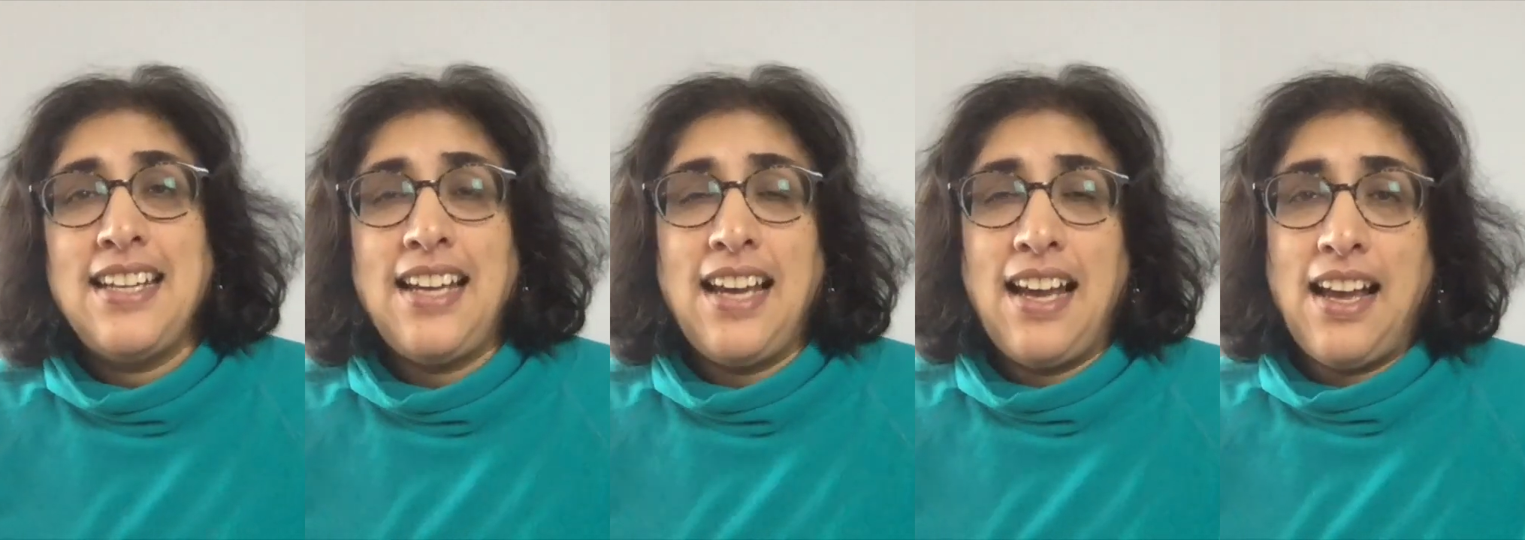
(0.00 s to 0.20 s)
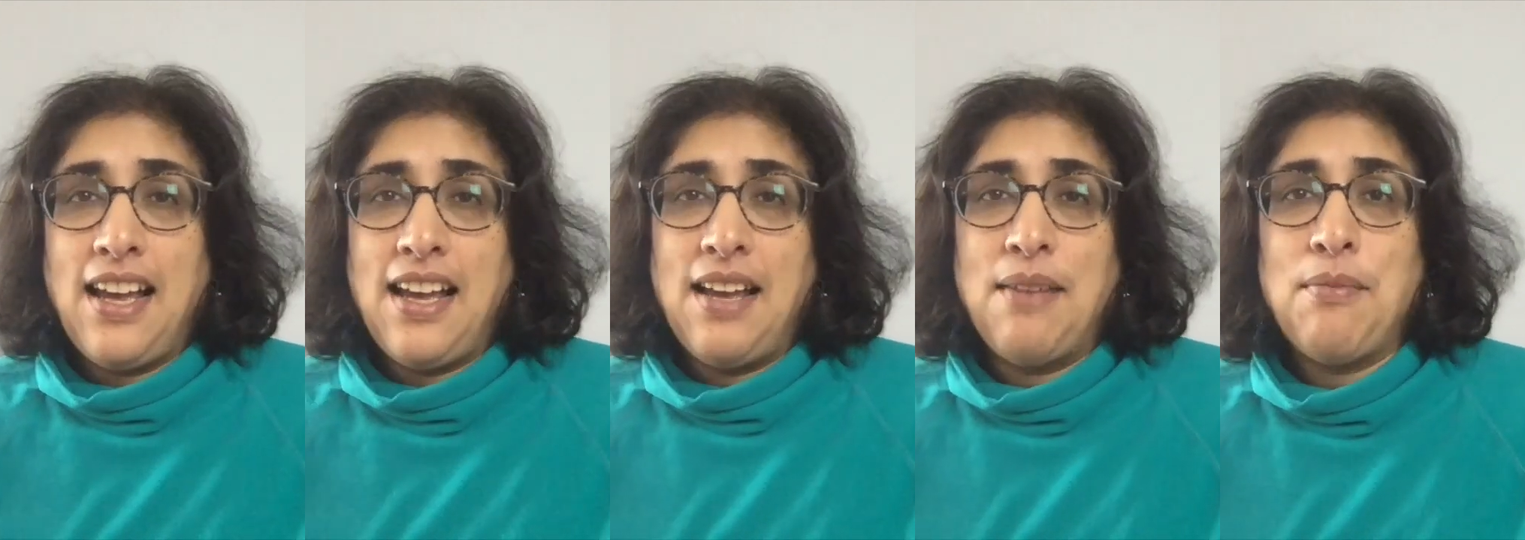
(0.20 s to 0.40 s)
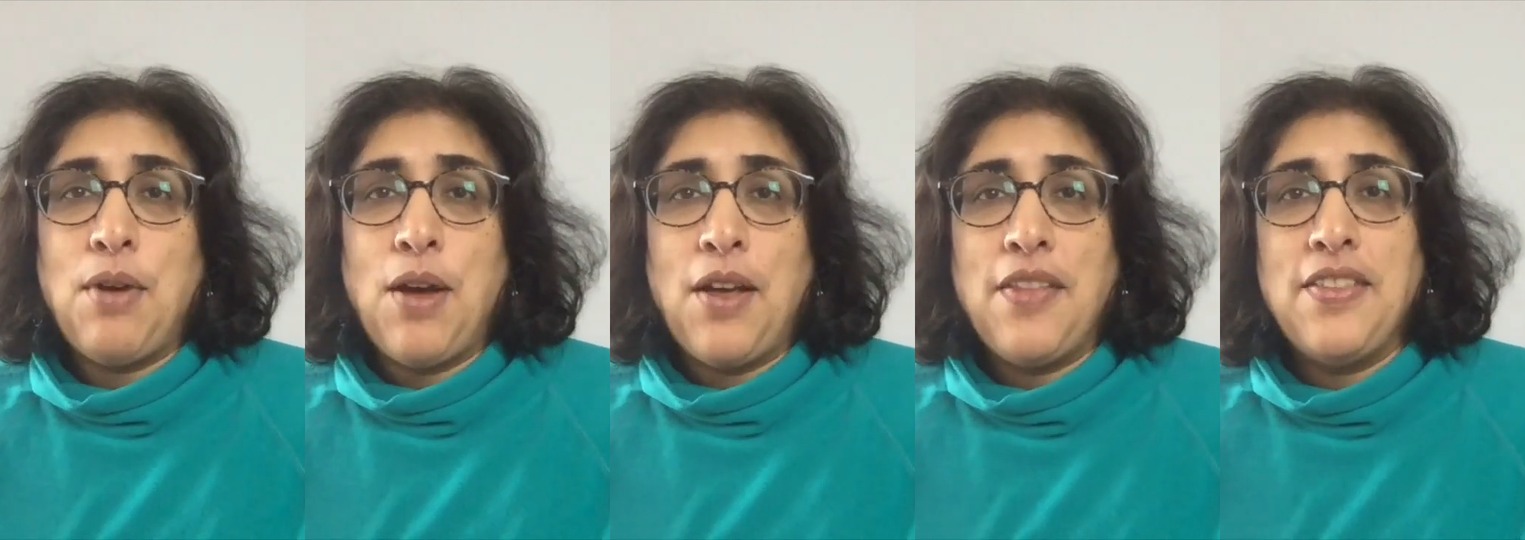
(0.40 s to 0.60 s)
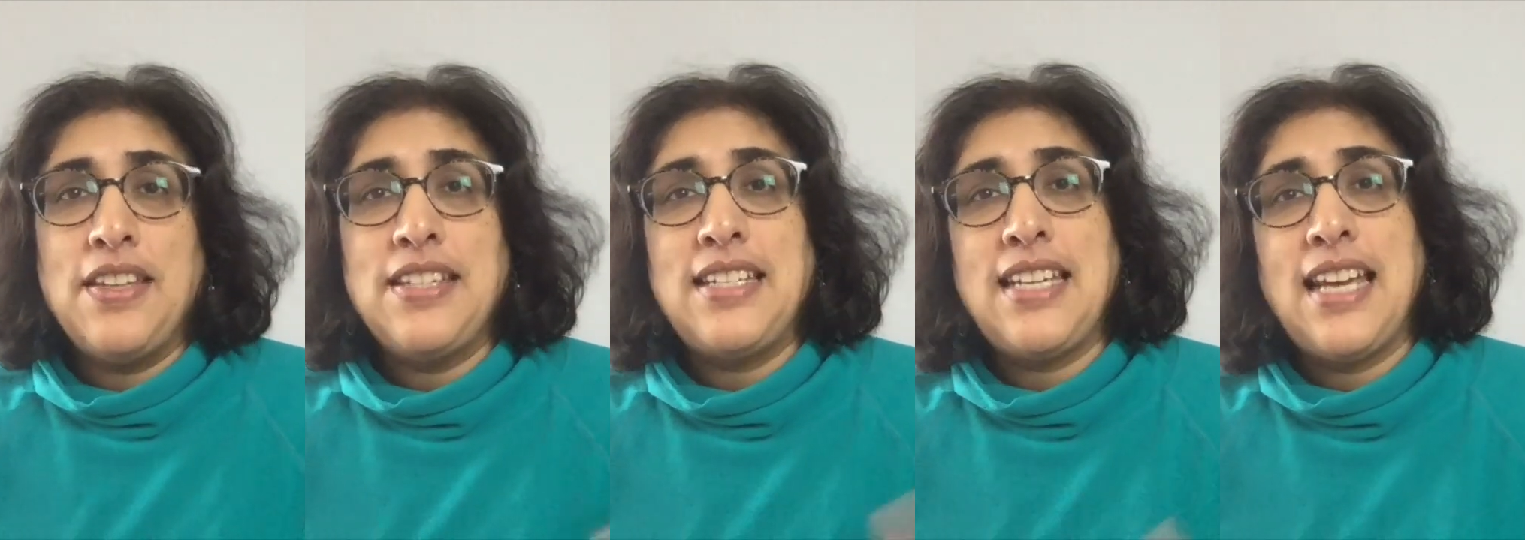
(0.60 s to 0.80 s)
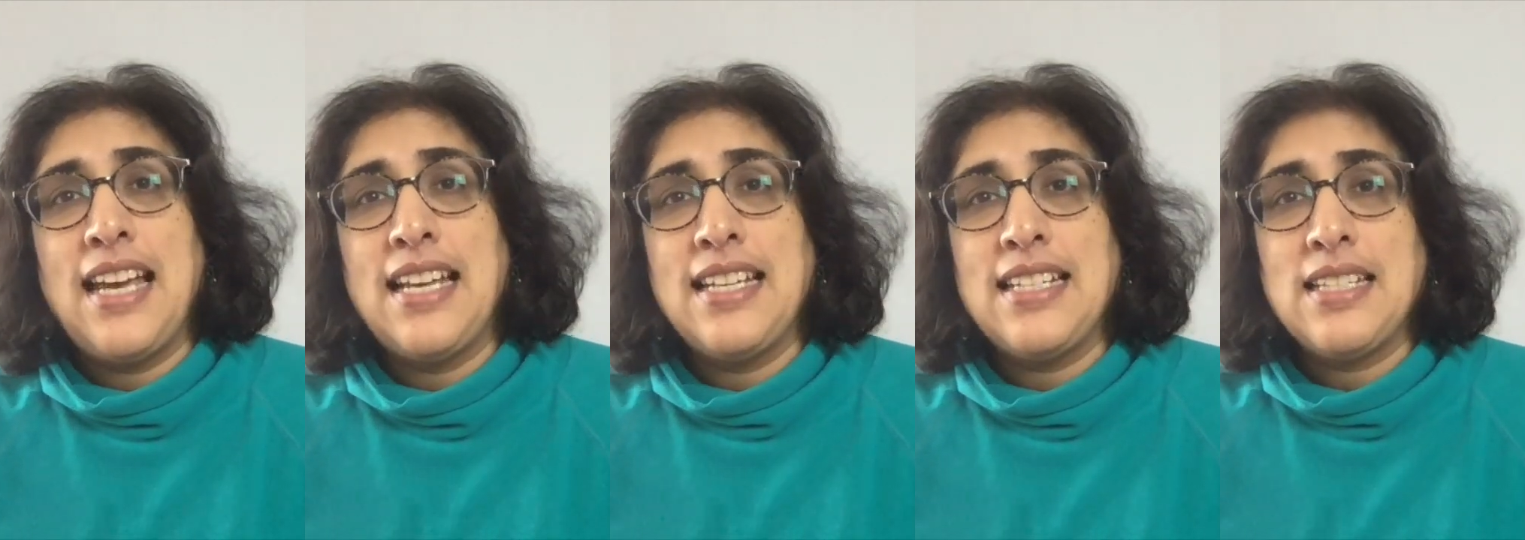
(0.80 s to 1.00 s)
on the
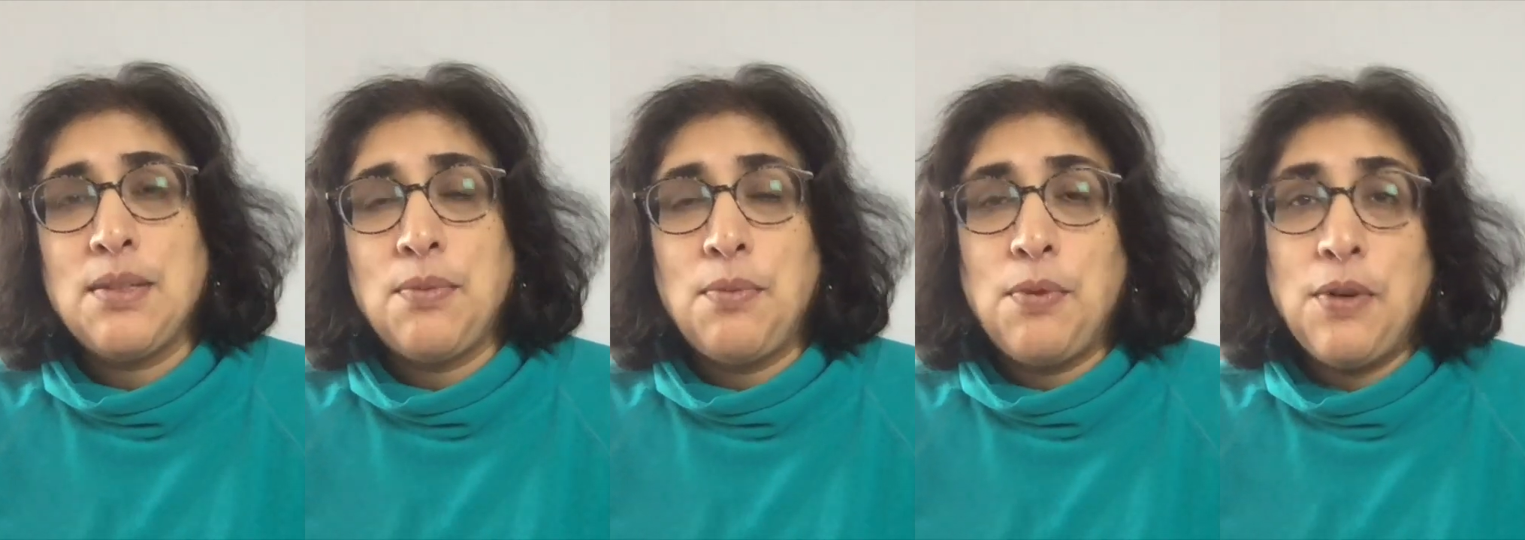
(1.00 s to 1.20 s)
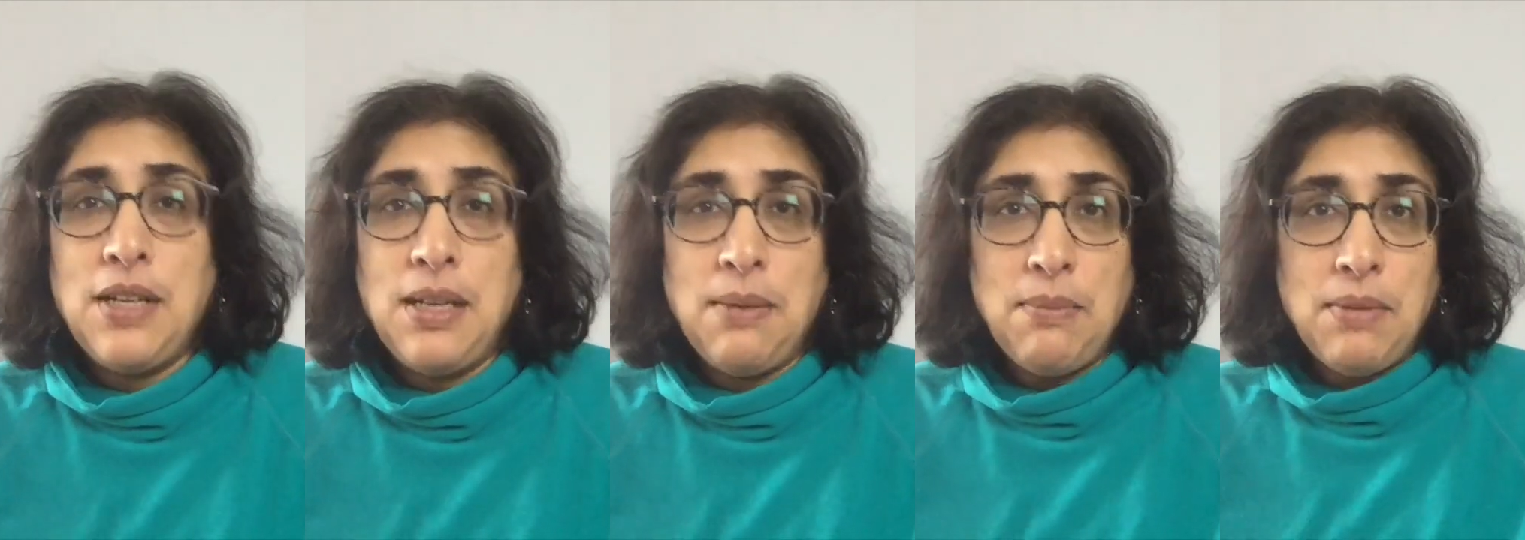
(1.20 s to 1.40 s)
desk pretty